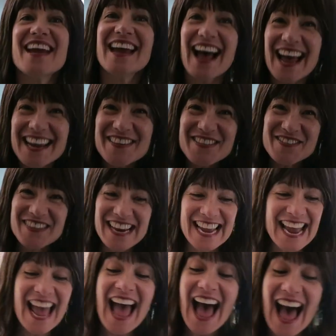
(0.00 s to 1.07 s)
a, hi
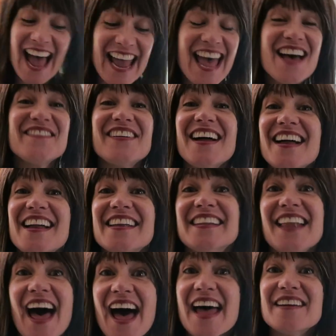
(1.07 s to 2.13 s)
everybody, I have a
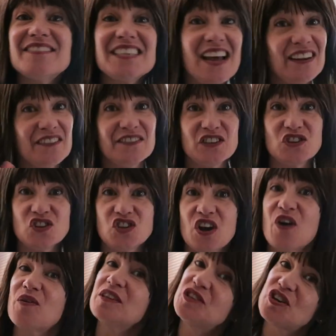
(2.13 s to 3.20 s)
live television
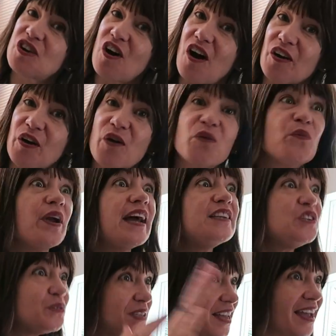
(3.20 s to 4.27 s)
show in Chicago. What I
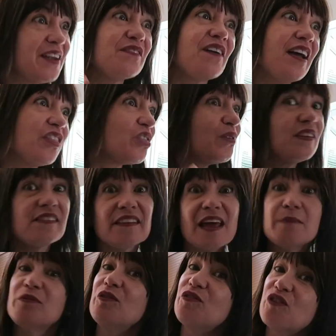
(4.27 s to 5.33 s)
do is I invite three
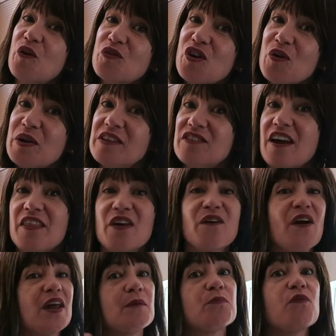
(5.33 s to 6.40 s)
celebs who don't know each
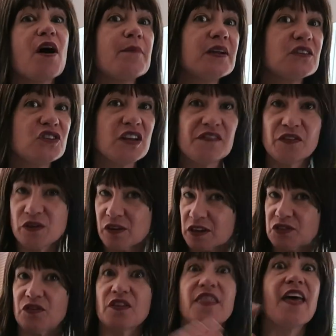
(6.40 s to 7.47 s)
other and a prominent chef who
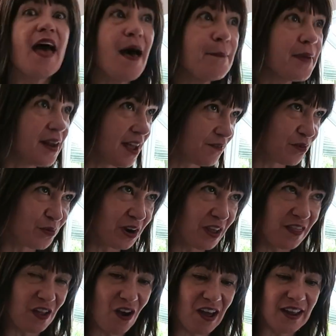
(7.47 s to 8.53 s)
cooks for them and everyone
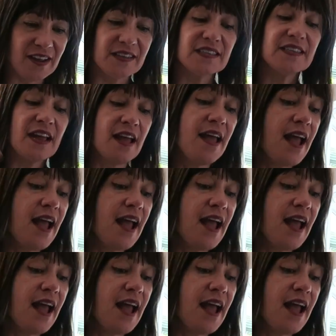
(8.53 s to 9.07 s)
in the audience.